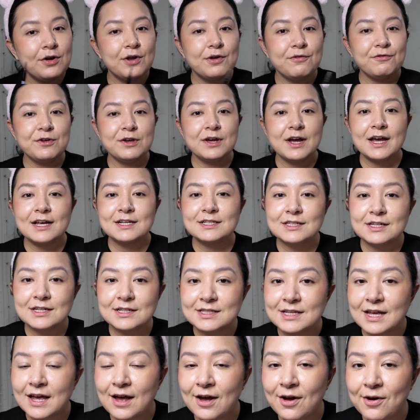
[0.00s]
don't know if you guys
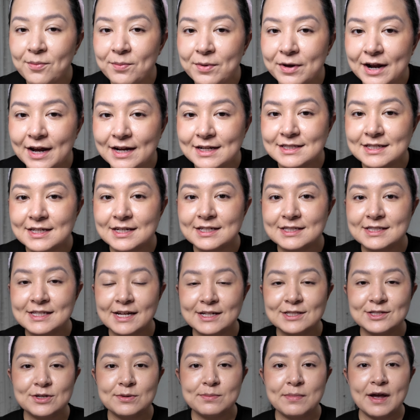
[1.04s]
could tell, but I did
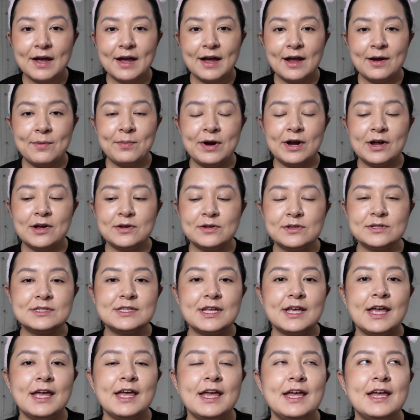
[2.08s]
tattoo my
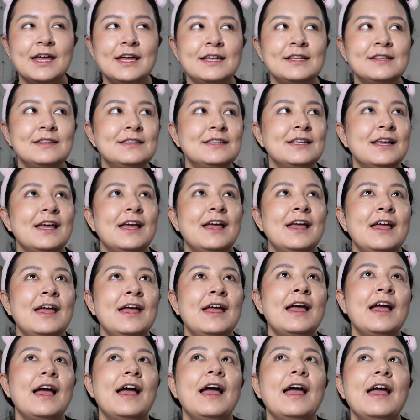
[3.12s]
eyebrows, and
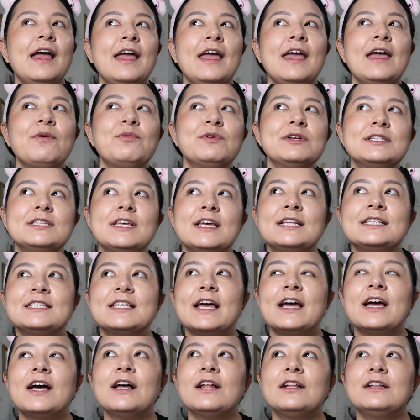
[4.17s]
it's
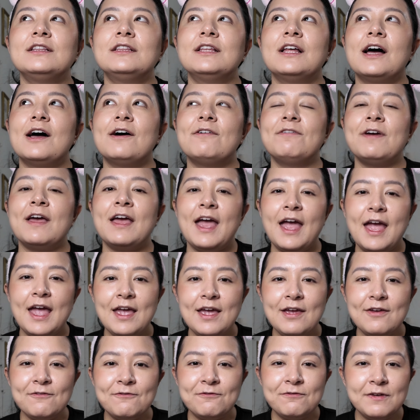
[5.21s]
like a
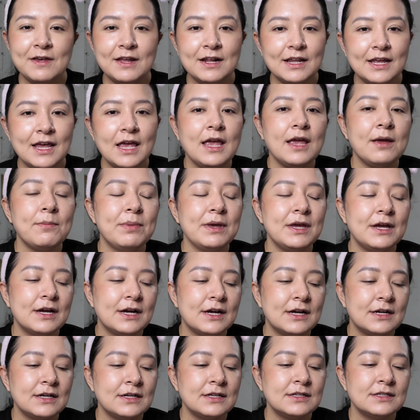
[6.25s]
love-hate feeling
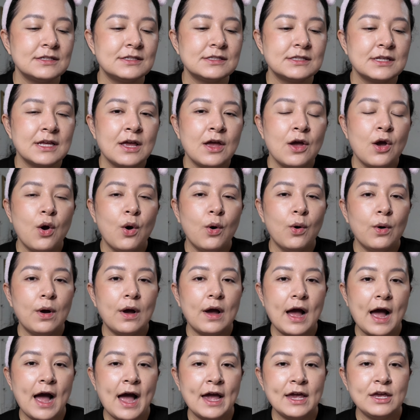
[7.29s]
because
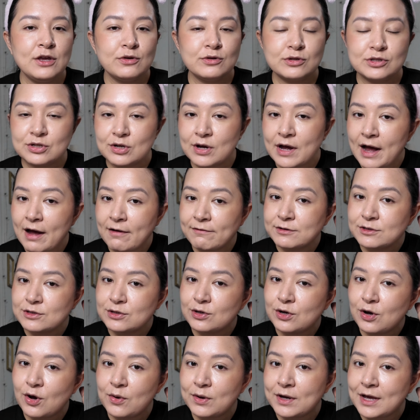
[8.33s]
I used to have
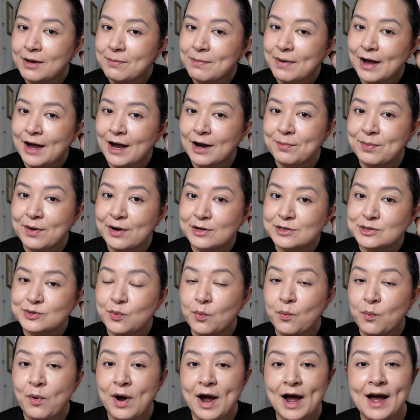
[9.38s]
to go get my eyebrows
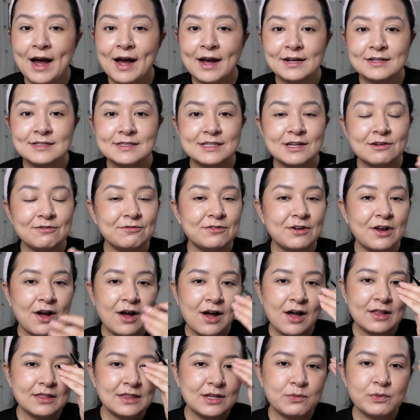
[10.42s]
waxed. If
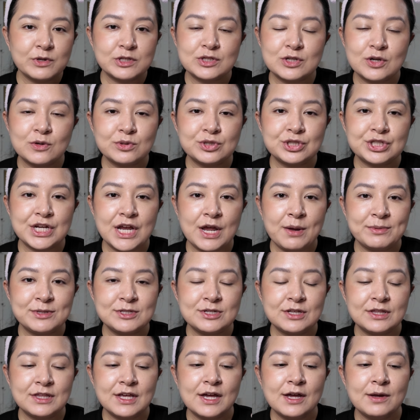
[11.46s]
not, there was no shape
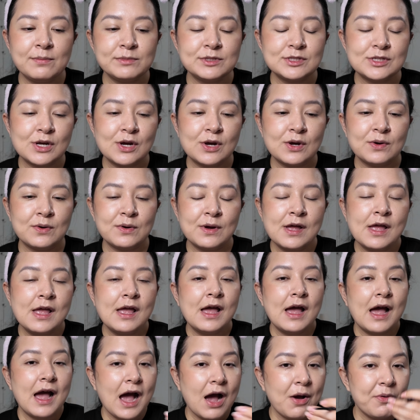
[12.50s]
to them. So
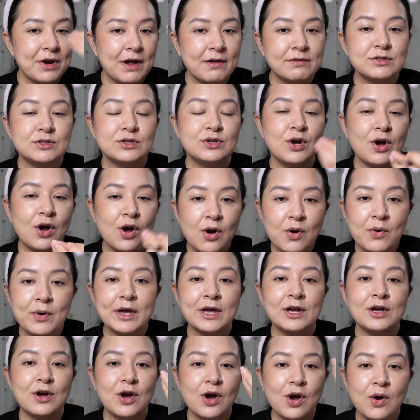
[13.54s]
I would have to go
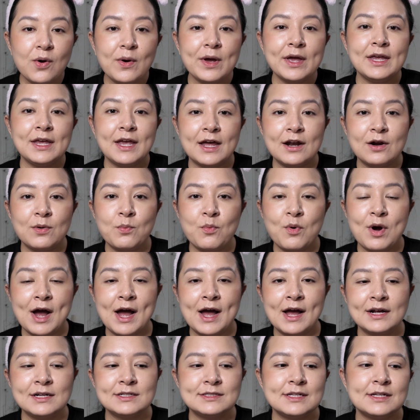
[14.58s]
and get them
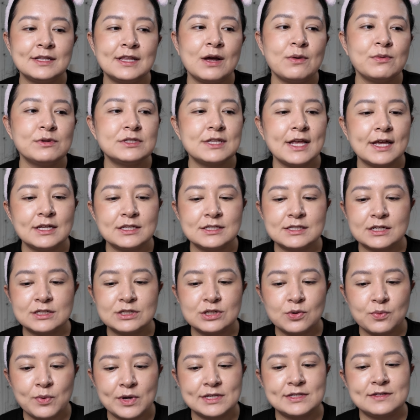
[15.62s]
waxed, and that was like
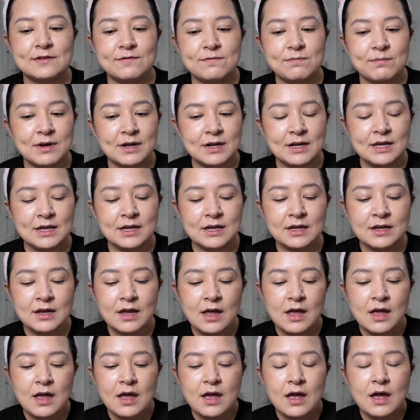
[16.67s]
such a waste of money.
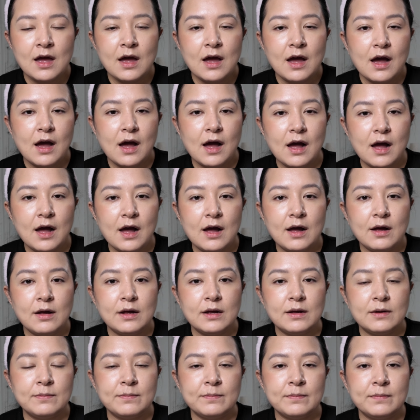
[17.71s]

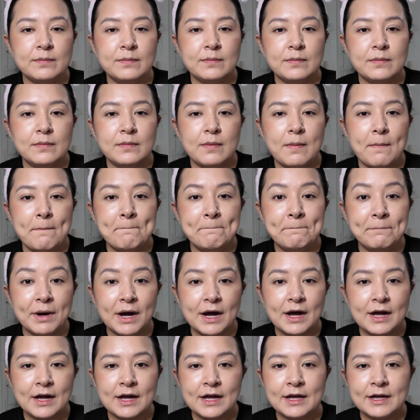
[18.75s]

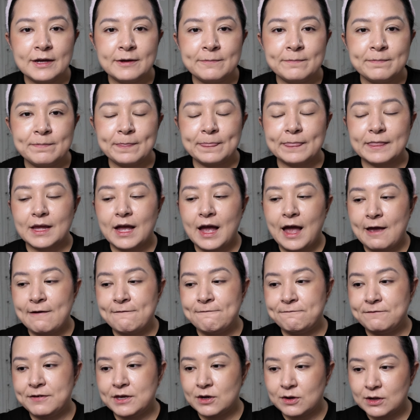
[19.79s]
But I
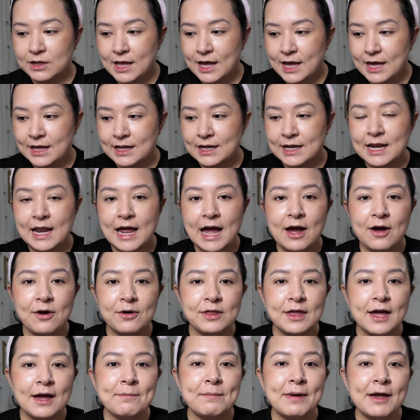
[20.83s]
feel like
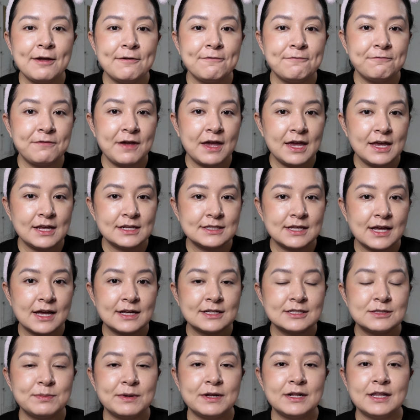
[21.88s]
now that my face
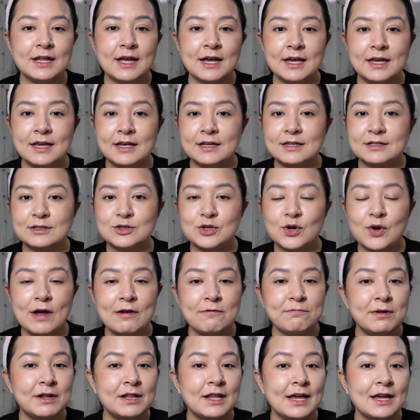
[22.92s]
has been like, so
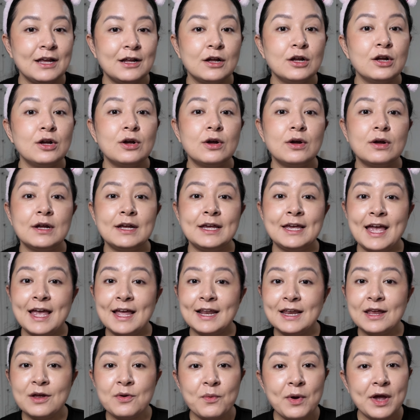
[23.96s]
I've been like
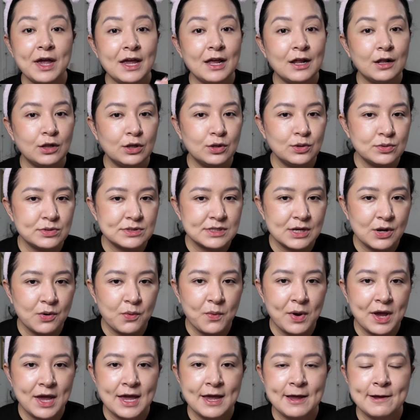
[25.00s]
gaining weight,
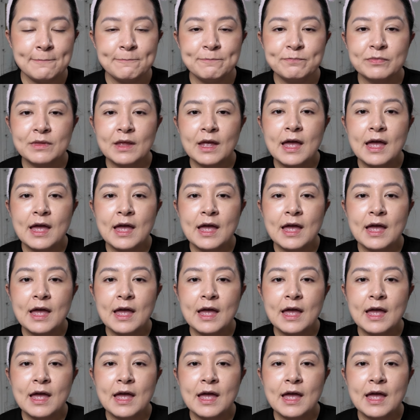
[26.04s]
losing weight.